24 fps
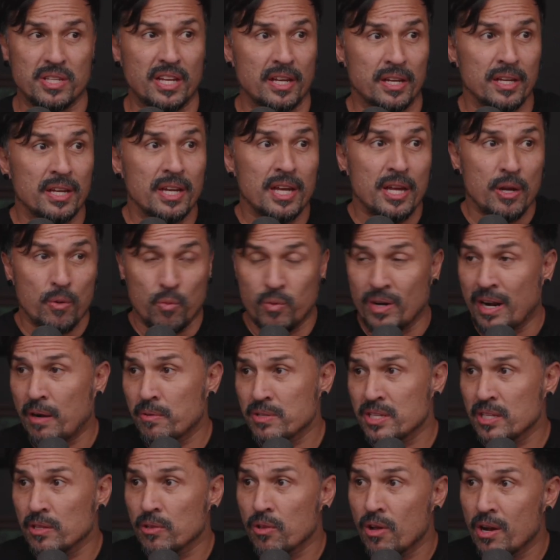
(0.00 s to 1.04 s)
Like when I
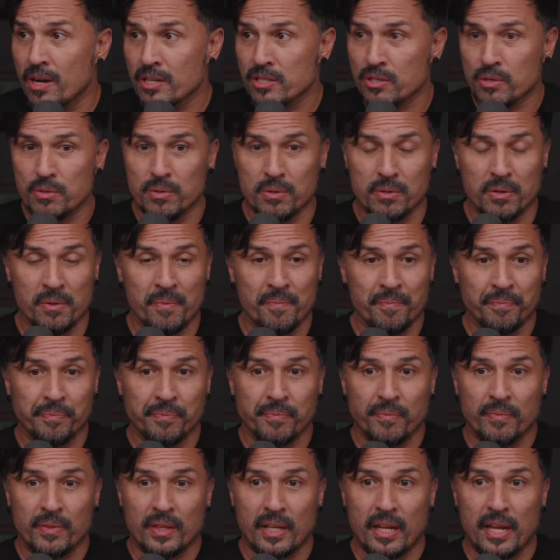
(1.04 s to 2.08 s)
was in law school
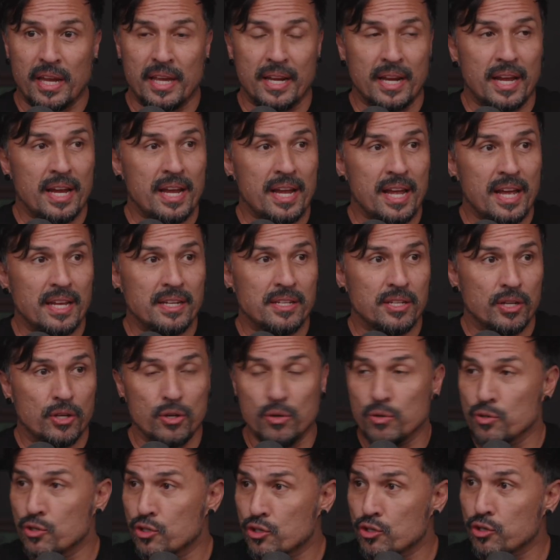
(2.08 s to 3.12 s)
and I had to
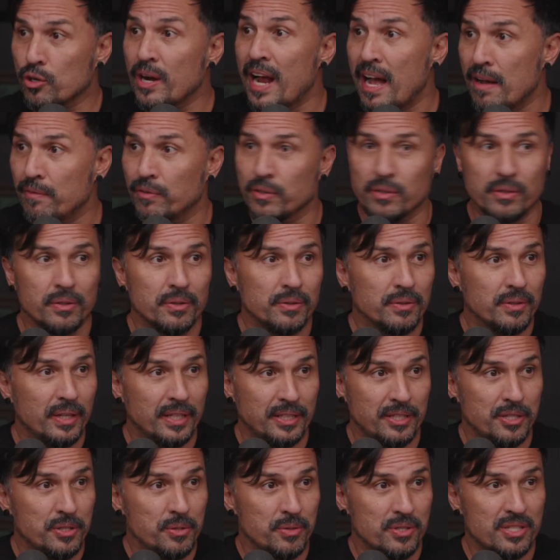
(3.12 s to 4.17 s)
go travel,
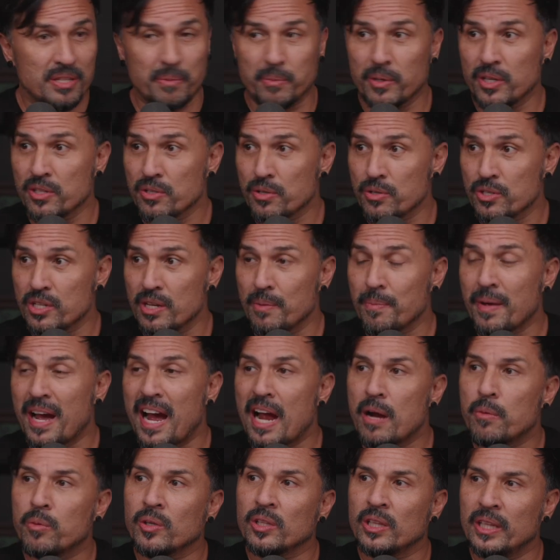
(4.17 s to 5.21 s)
like to do a summer internship,
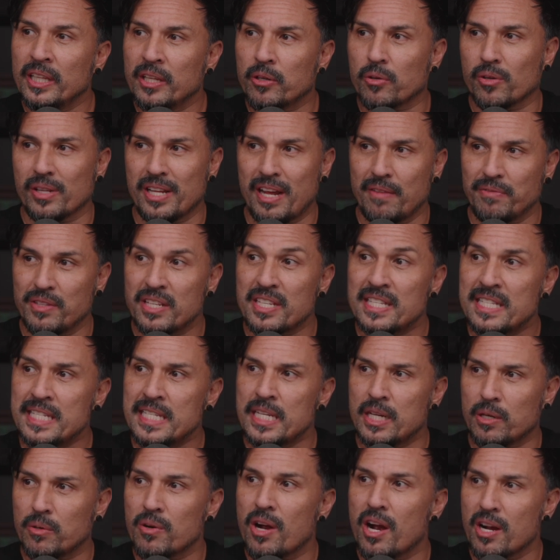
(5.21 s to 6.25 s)
I would literally have to
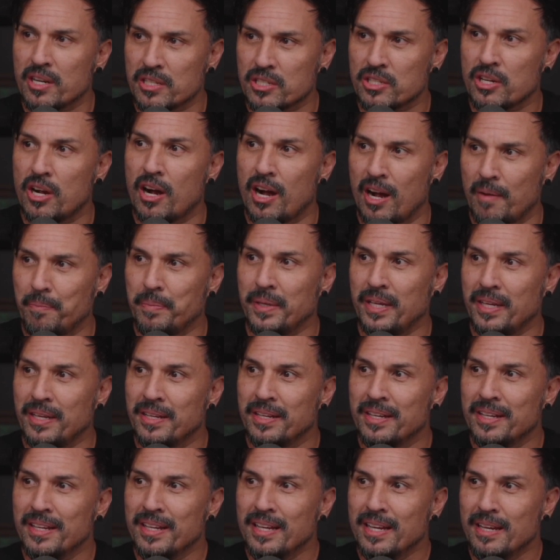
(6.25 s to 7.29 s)
Xerox copy
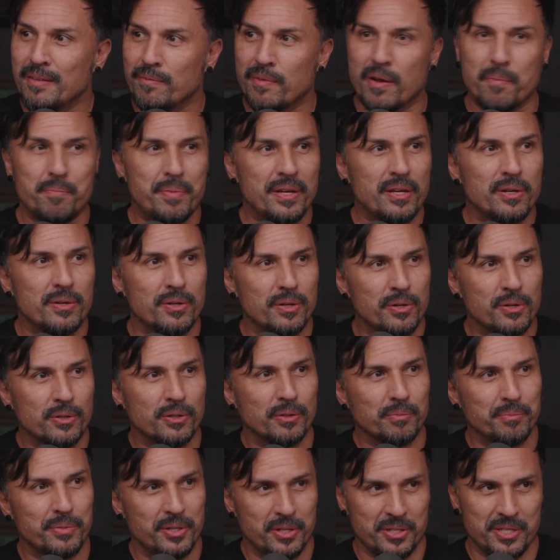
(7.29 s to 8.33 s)
my big old
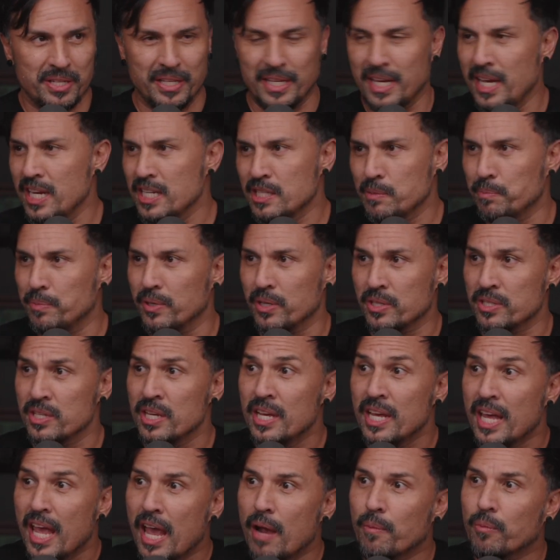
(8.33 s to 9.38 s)
horn books and case books.
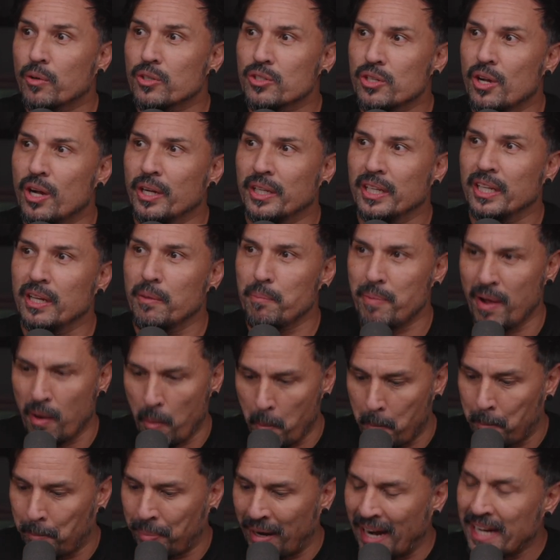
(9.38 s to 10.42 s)
And we're talking
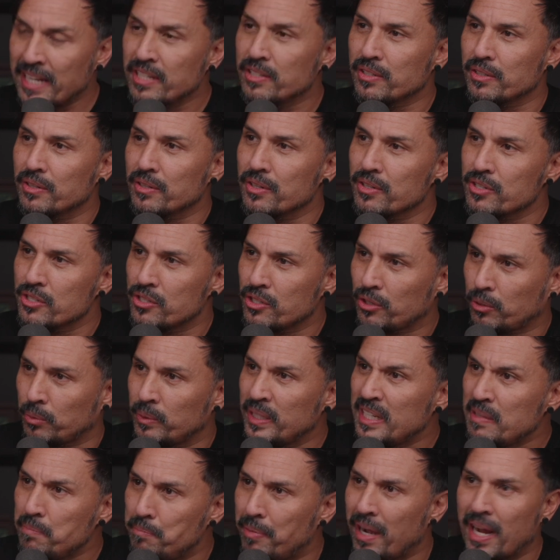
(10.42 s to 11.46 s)
about binders,
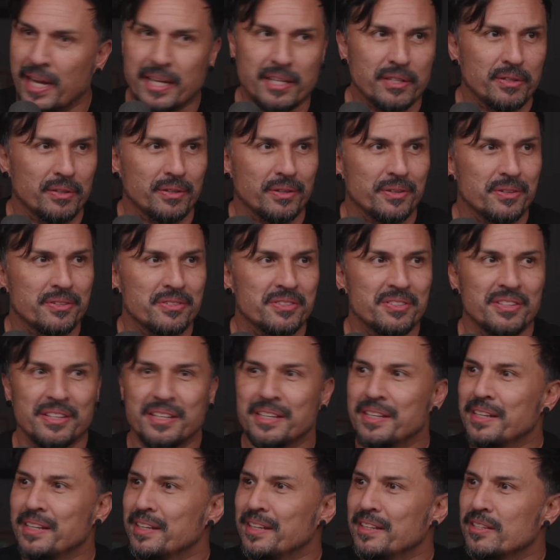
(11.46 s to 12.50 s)
three yeah. binders,
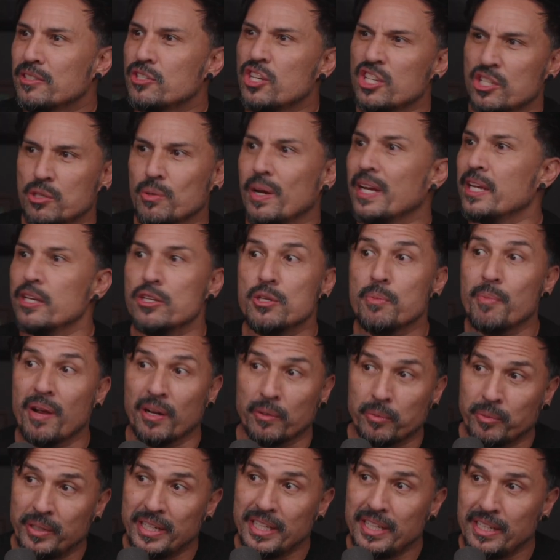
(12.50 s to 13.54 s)
just so I can do my
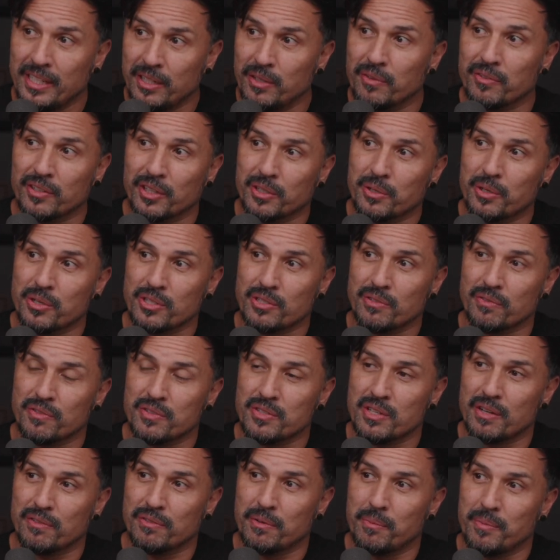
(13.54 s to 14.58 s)
reading over the course right. of
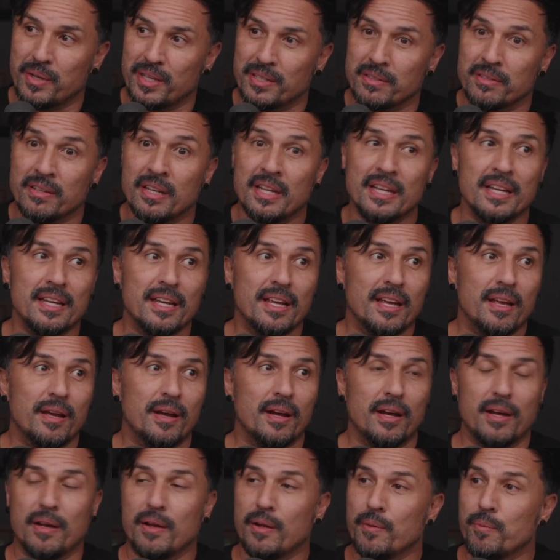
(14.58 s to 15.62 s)
several months
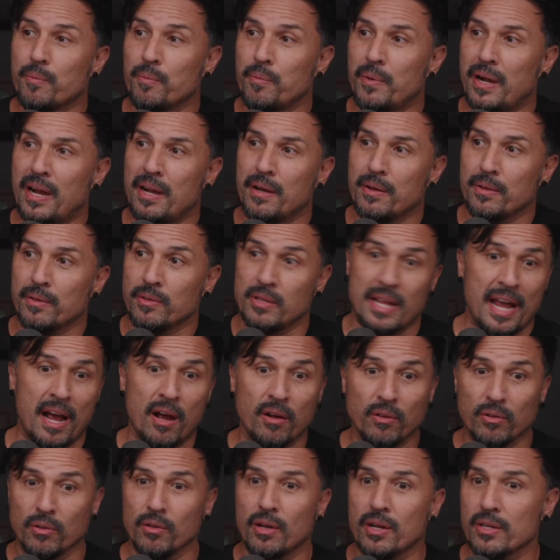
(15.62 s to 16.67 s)
uh, uh,
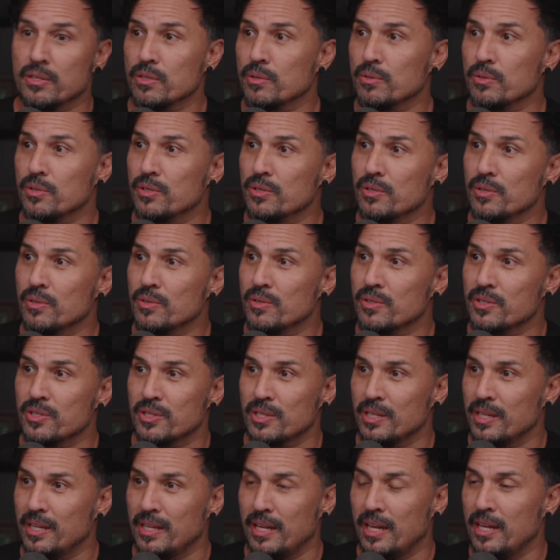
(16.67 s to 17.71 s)
now law school
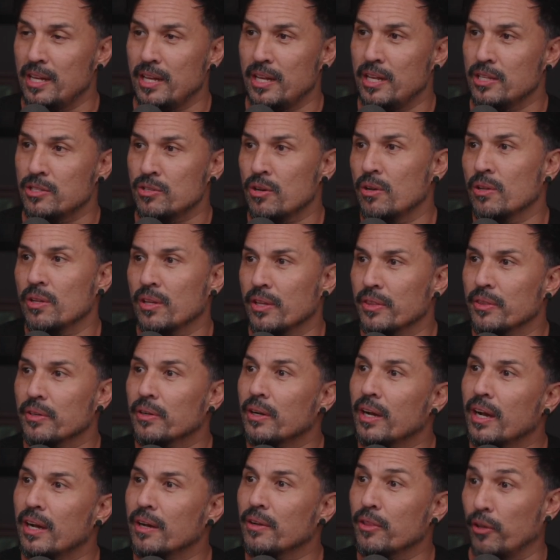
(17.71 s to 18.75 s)
students, it, it's all on
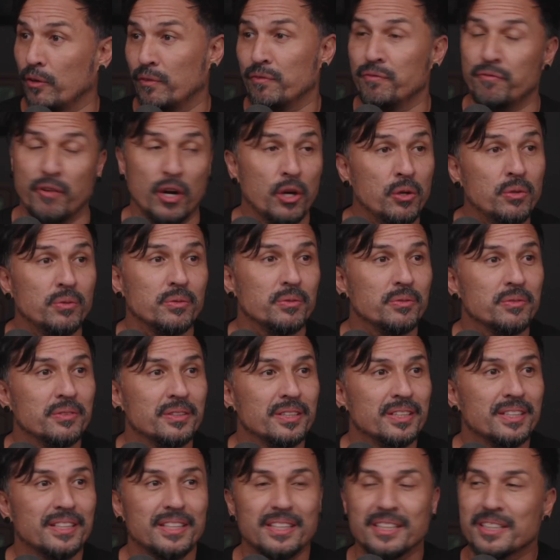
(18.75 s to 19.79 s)
their their phone.
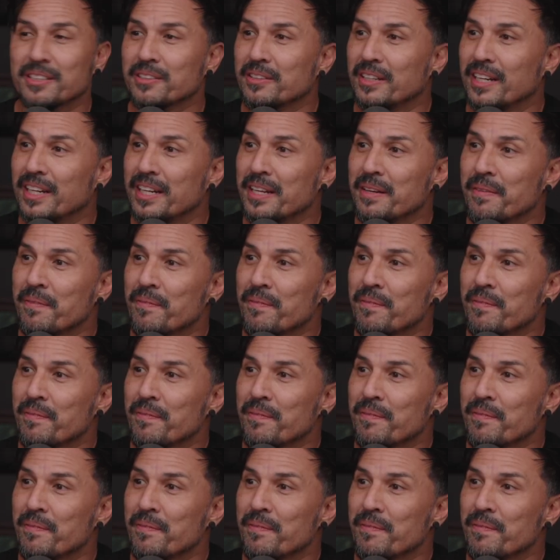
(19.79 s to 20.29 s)
Yeah, yeah things right.